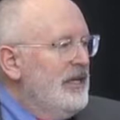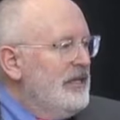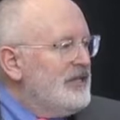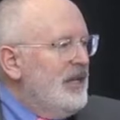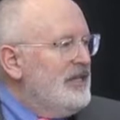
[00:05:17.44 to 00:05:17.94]

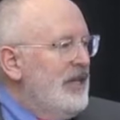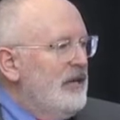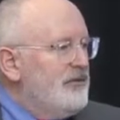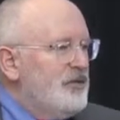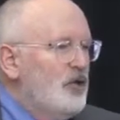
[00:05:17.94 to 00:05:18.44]
This
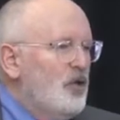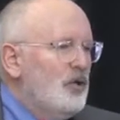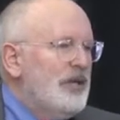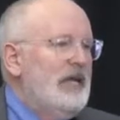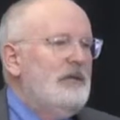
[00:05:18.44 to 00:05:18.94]
idea of
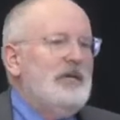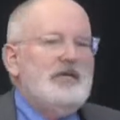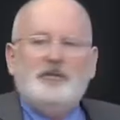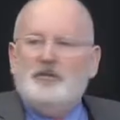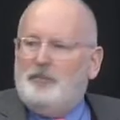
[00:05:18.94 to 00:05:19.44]
so-called
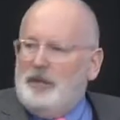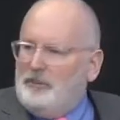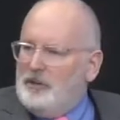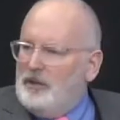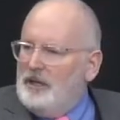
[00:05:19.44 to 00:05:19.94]
enemies of the
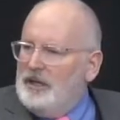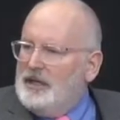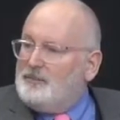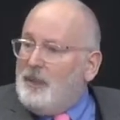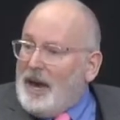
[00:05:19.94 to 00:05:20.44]
people
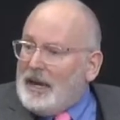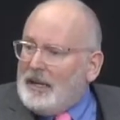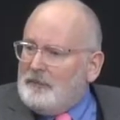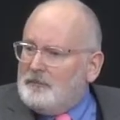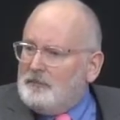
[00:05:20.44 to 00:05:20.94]
is back.